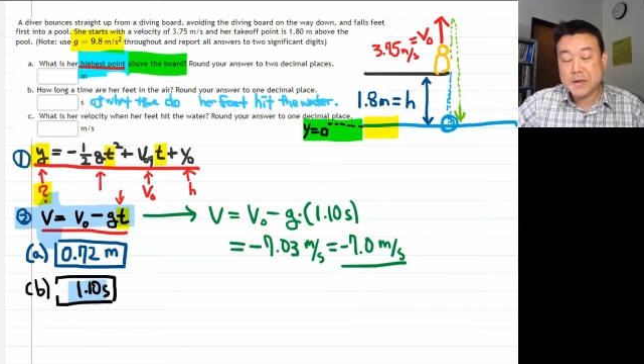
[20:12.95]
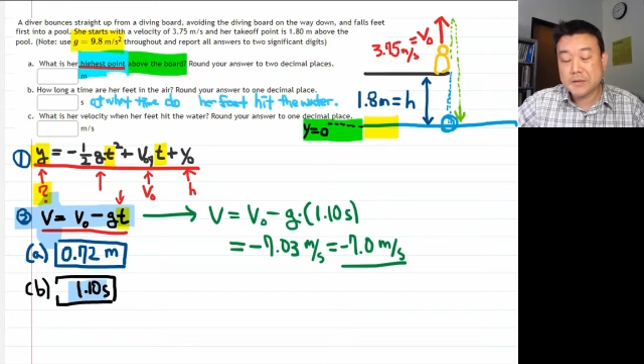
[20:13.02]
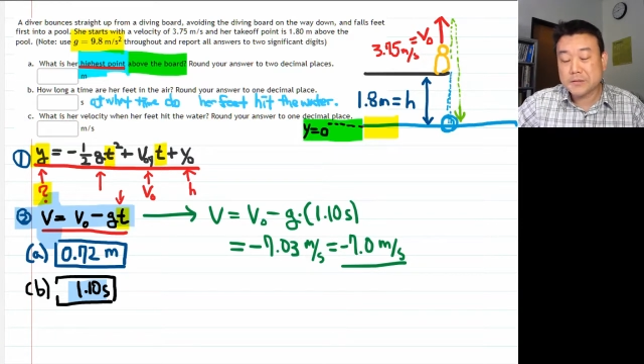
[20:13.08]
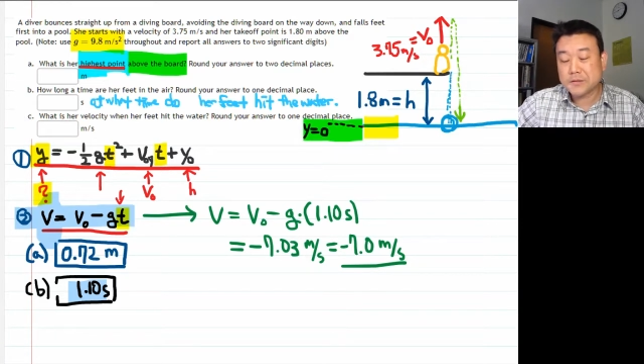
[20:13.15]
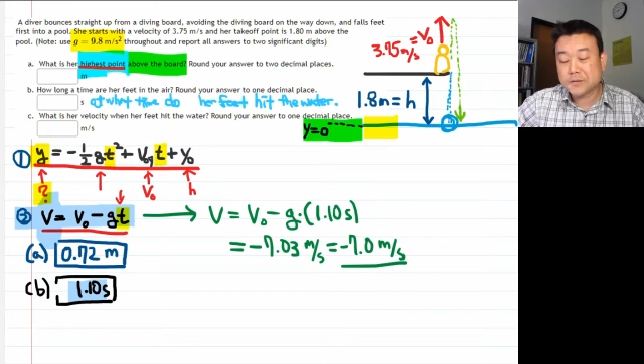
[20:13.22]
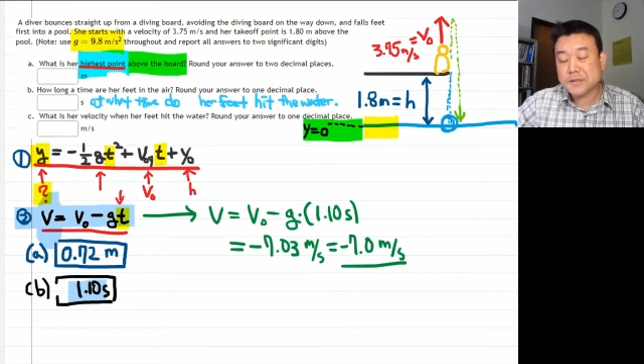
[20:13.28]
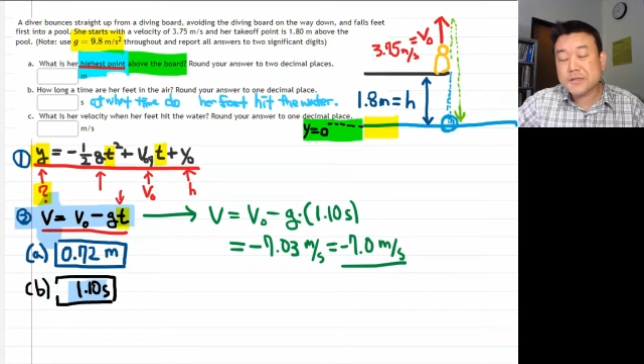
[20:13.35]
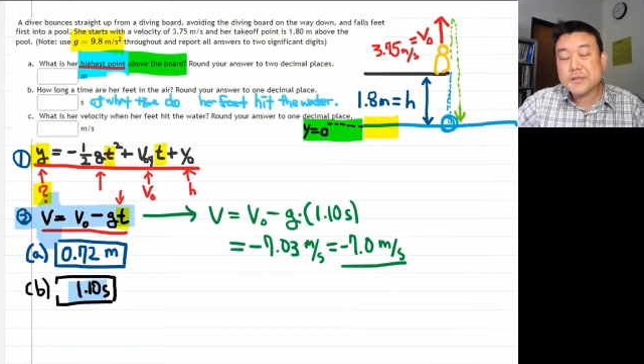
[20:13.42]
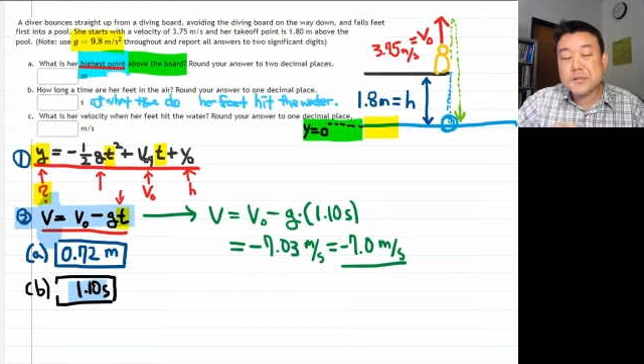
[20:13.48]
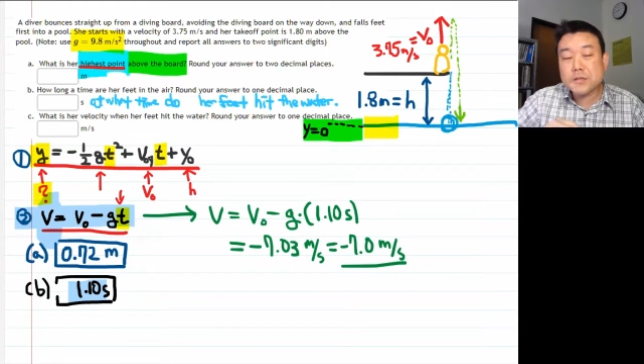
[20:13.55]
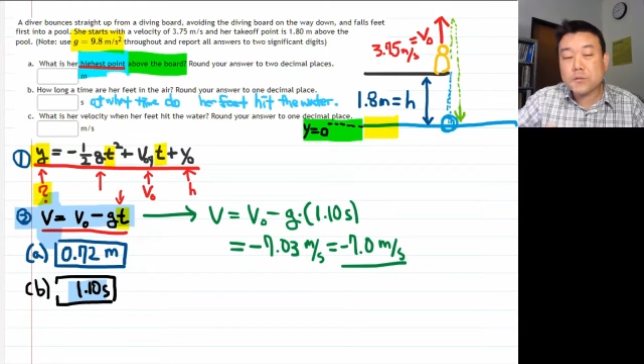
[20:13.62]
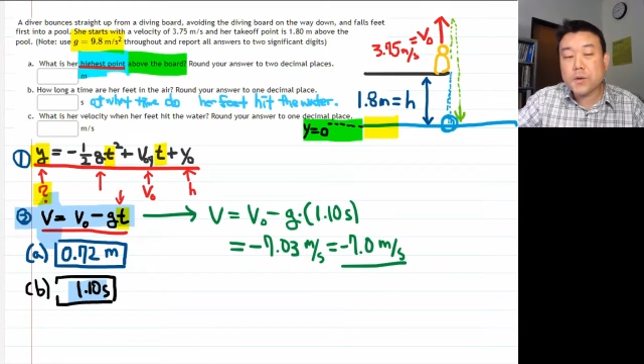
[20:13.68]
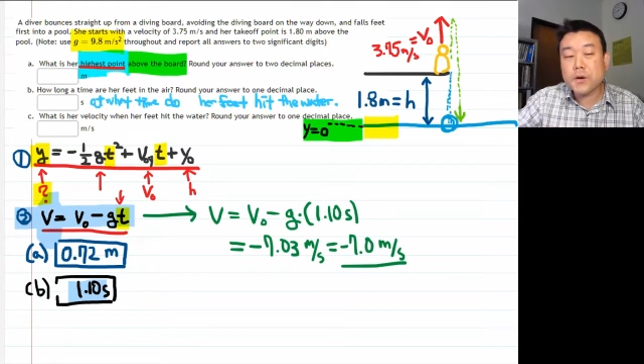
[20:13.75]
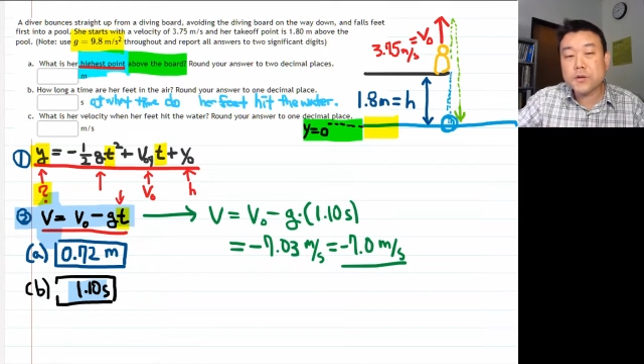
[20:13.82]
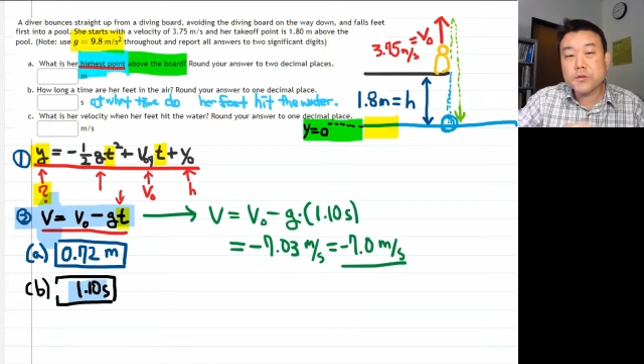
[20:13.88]
So this
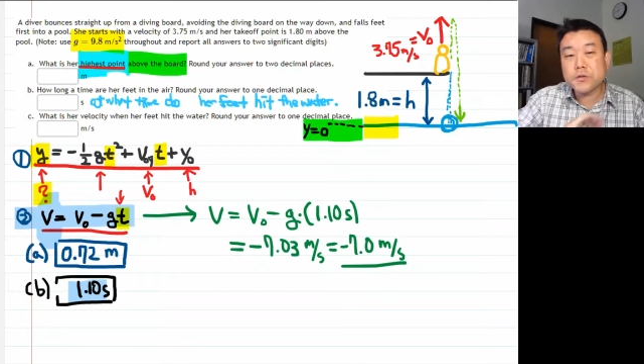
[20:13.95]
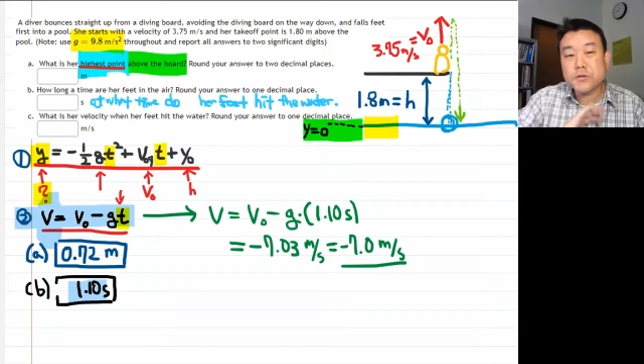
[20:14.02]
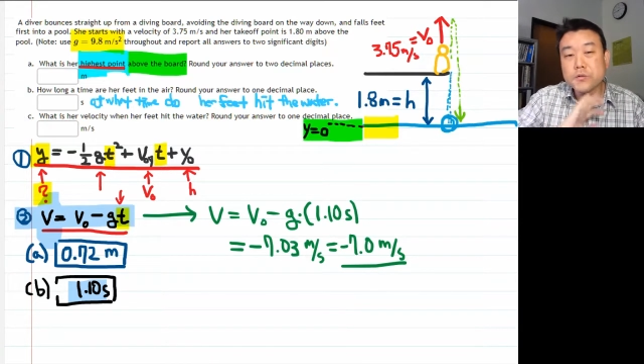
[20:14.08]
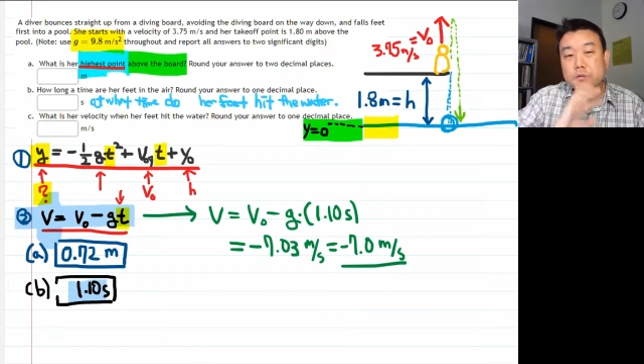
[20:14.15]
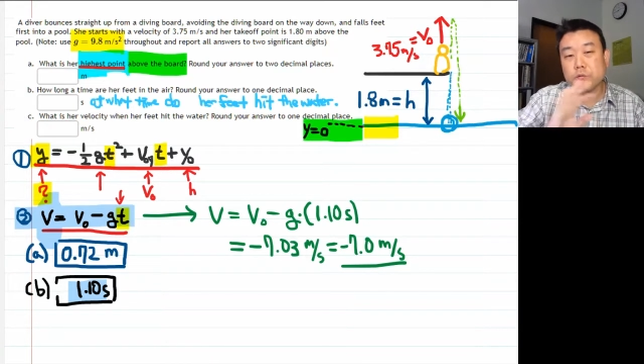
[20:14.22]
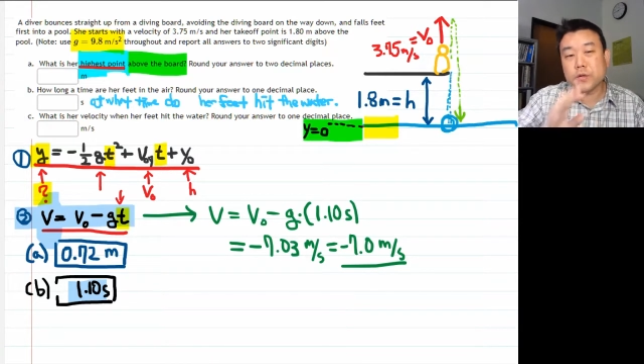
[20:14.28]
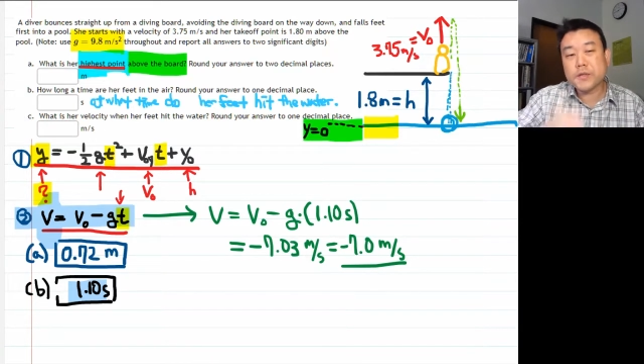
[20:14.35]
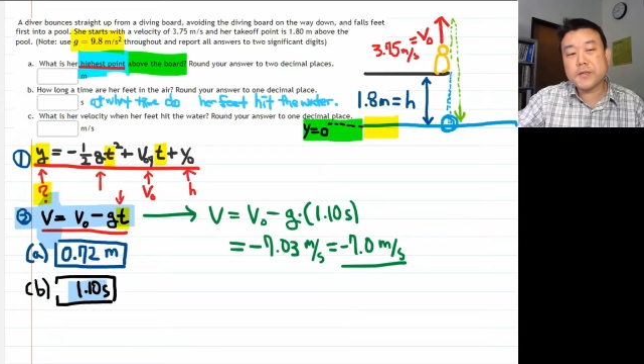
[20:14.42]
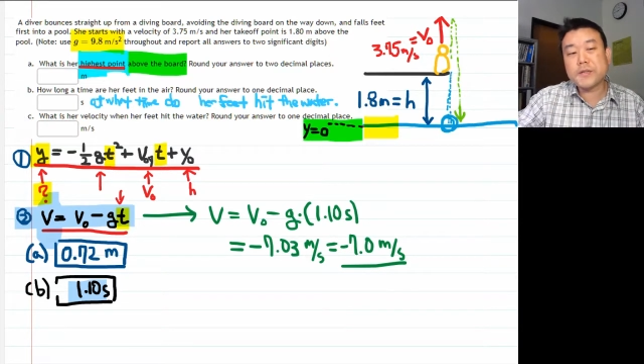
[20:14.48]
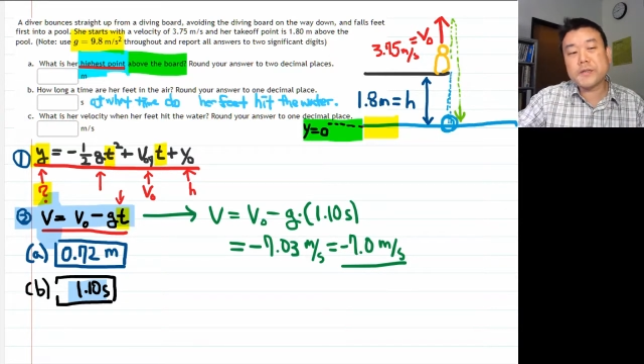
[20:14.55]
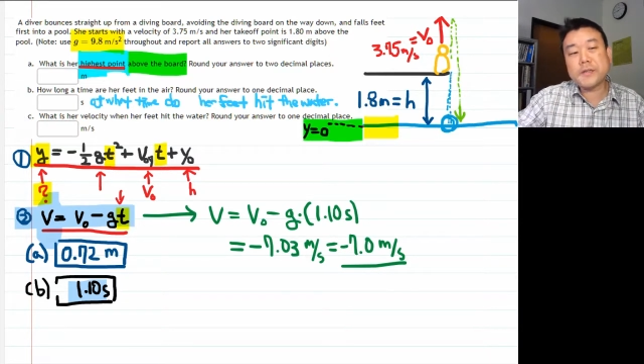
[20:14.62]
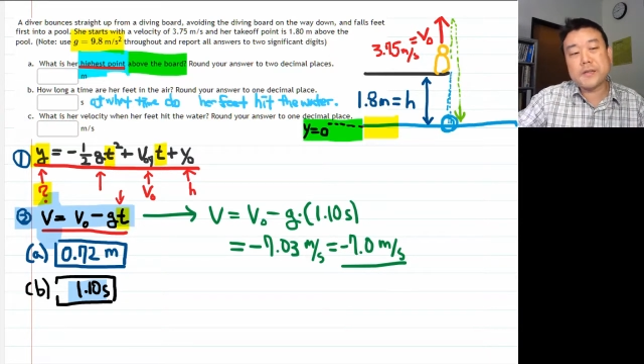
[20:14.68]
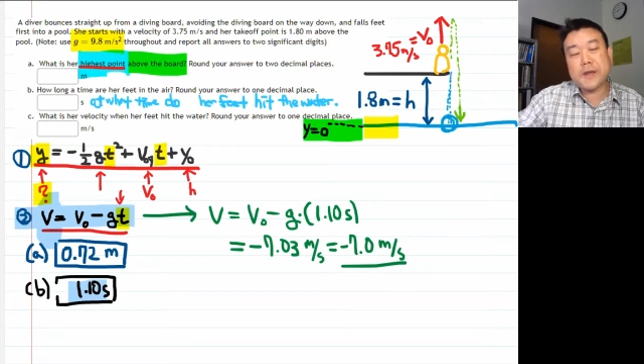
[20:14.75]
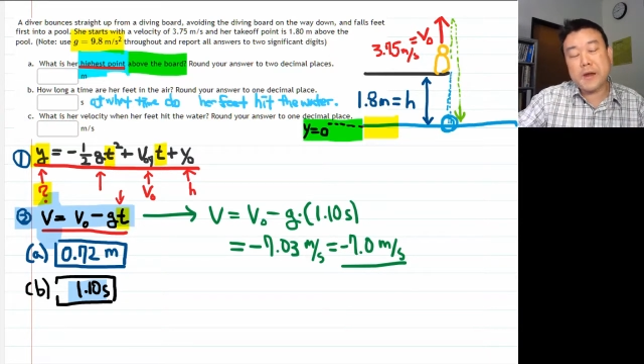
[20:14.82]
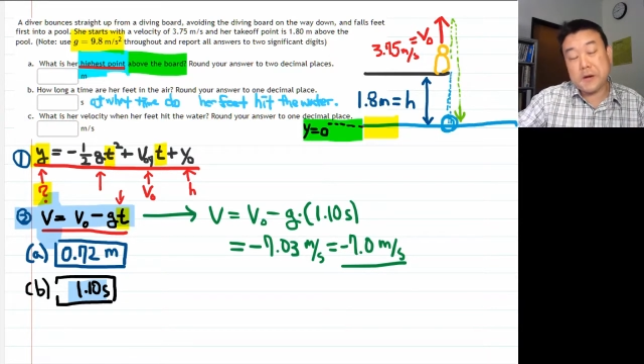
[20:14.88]
is where you read
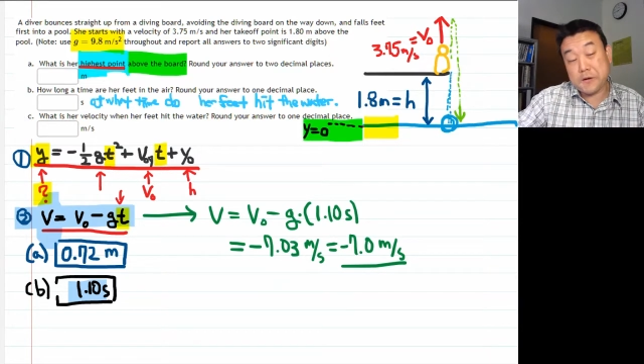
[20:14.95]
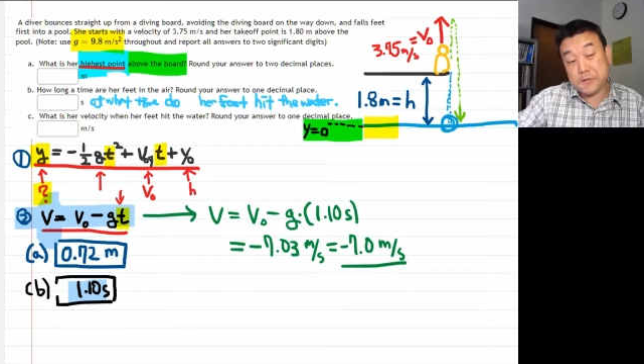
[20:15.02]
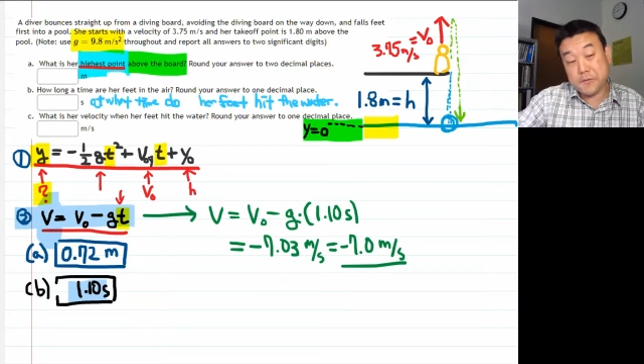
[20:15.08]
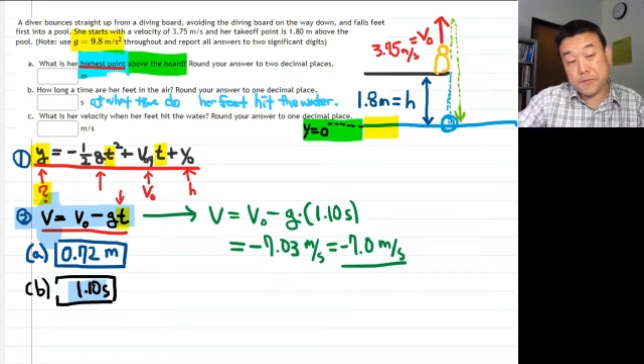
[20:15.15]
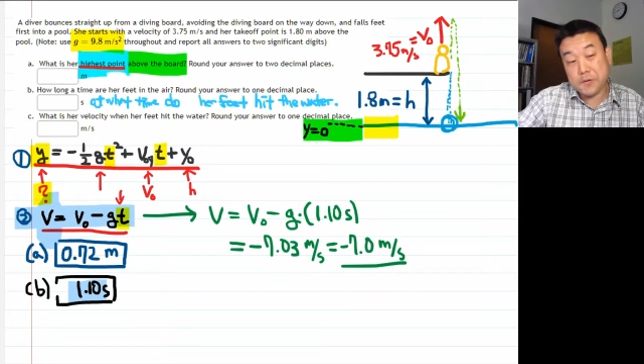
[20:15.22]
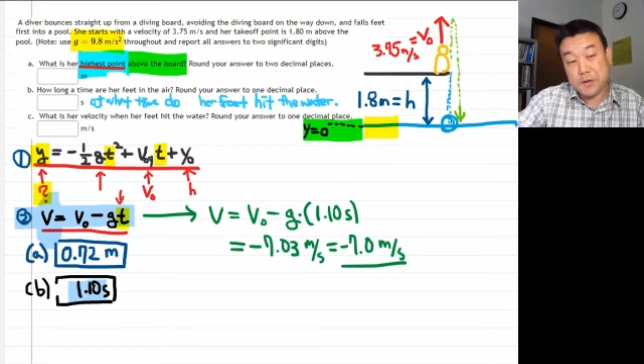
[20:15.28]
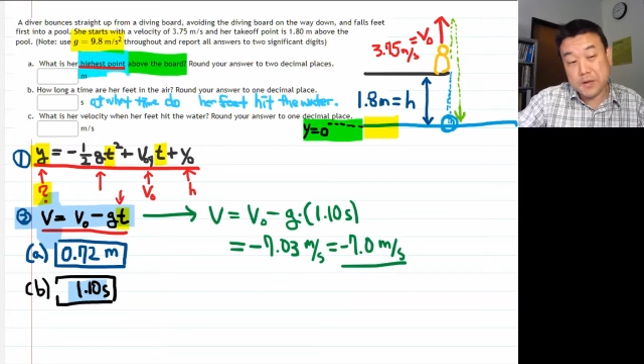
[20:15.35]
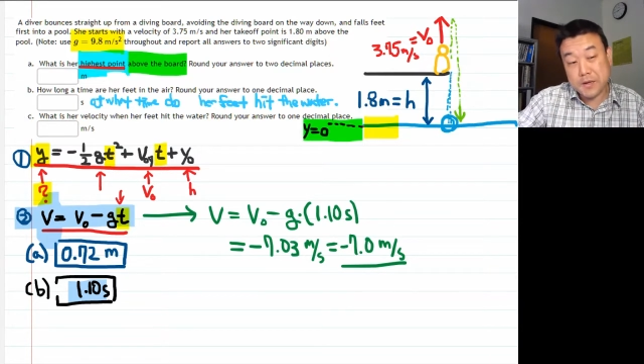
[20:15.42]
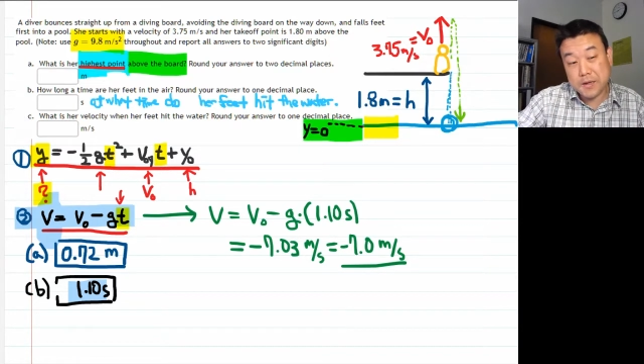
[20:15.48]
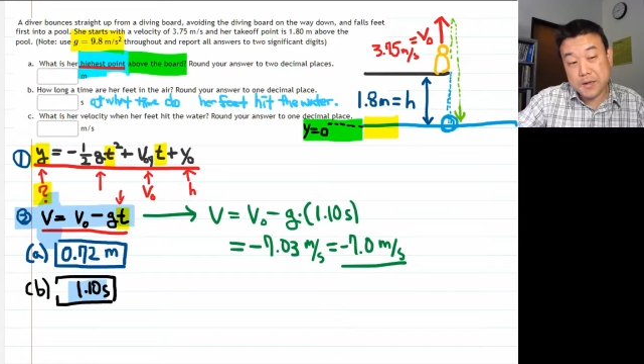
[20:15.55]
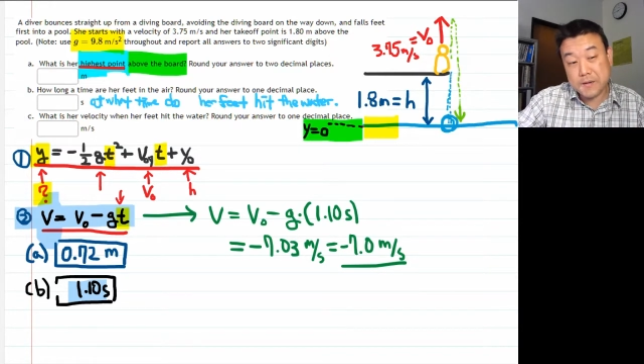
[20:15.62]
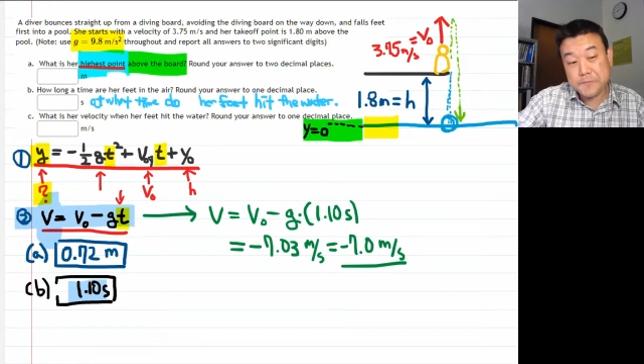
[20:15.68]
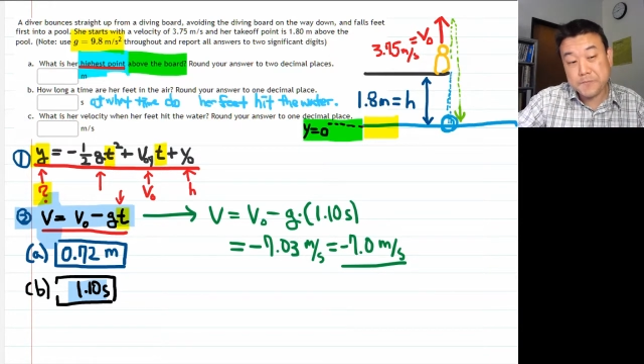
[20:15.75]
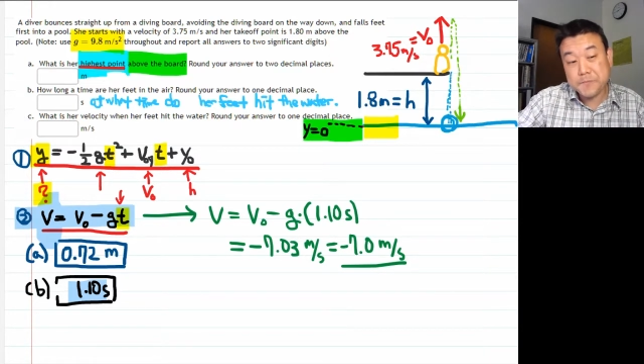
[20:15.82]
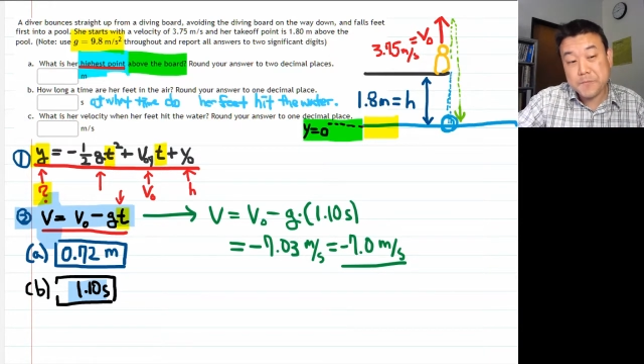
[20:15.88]
it
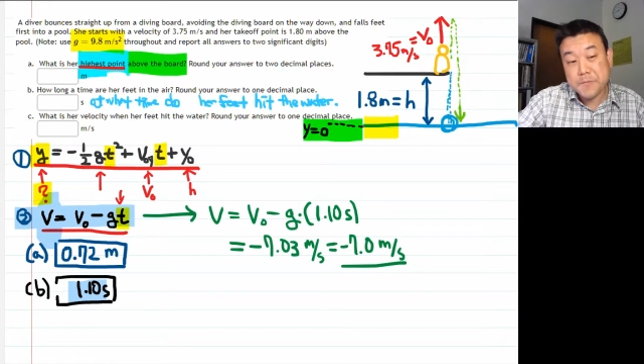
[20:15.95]
carefully.